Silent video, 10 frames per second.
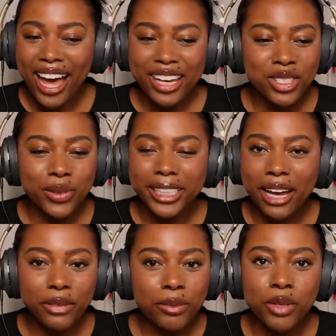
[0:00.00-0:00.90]
I swear in
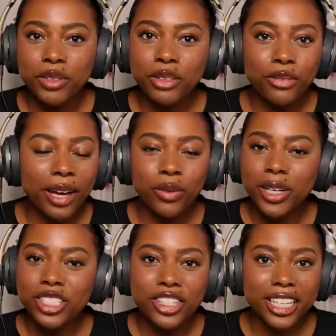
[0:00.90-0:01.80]
every movie you find
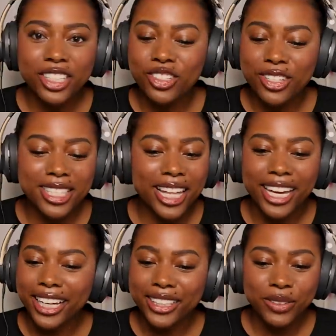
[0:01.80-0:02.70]
one chick to just
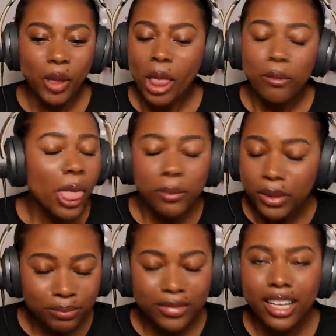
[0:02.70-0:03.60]
like
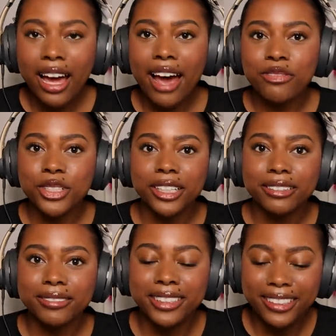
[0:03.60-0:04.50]
after.